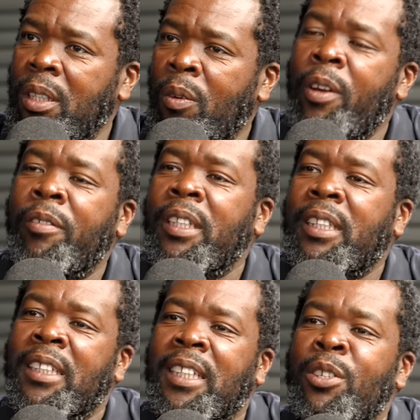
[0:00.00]
one of the
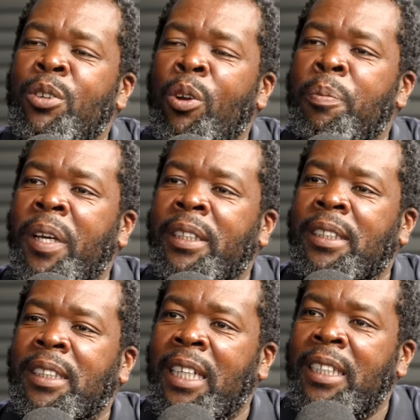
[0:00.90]
things that
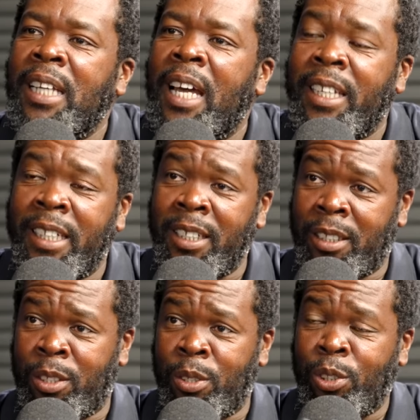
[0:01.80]
Europeans did, and it
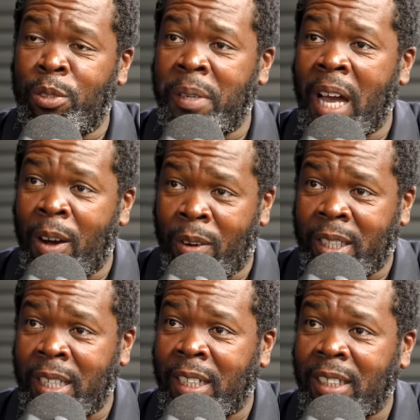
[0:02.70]
used to be our
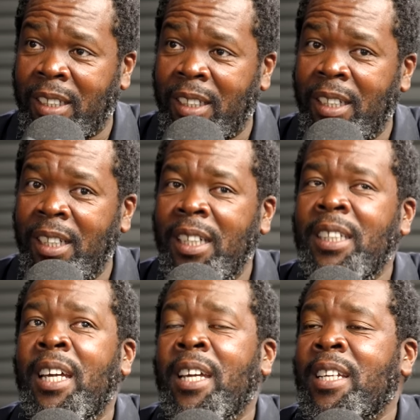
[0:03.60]
thing,
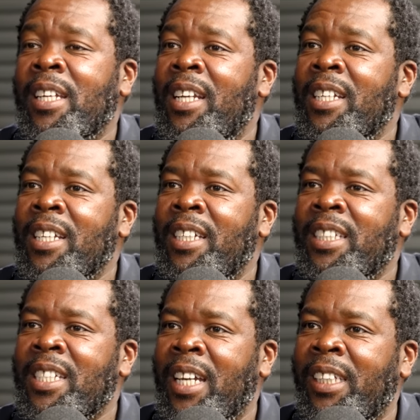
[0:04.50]
they really, really
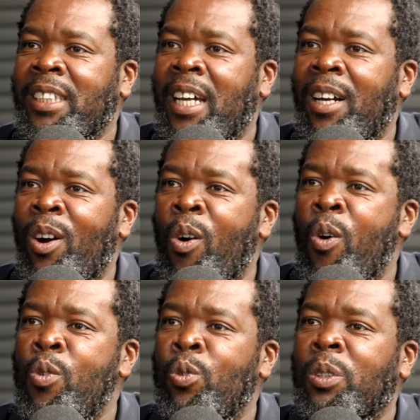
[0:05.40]
treasure
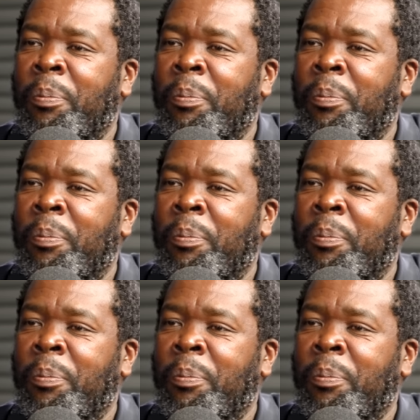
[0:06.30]
old